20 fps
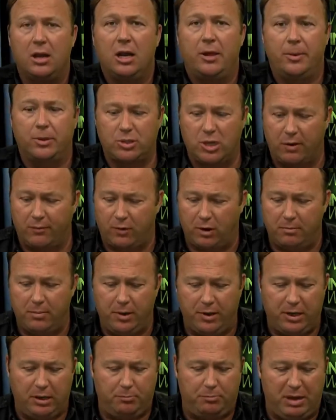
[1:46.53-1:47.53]
There's over 1
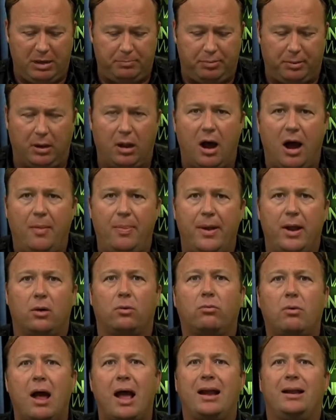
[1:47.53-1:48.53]
million people on there
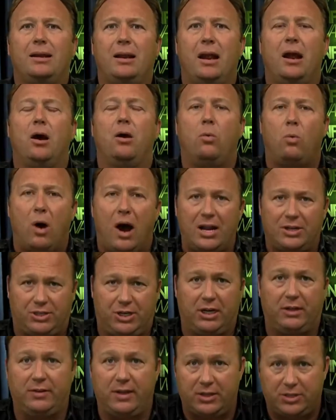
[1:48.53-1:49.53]
right now
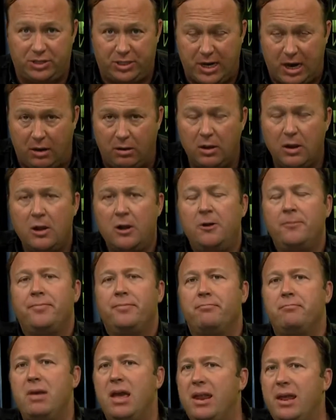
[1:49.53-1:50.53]
watching this. Now,
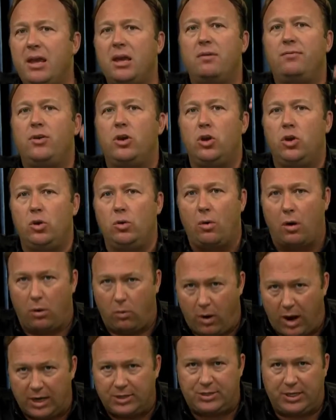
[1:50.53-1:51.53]
many of you are
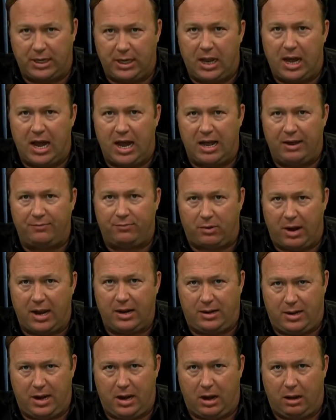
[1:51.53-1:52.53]
watching live right
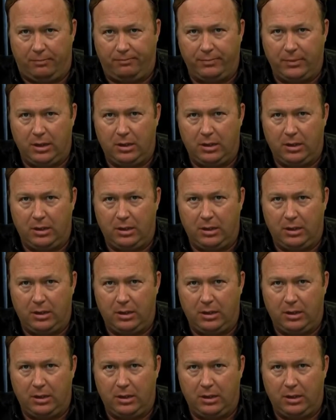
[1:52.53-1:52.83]
now.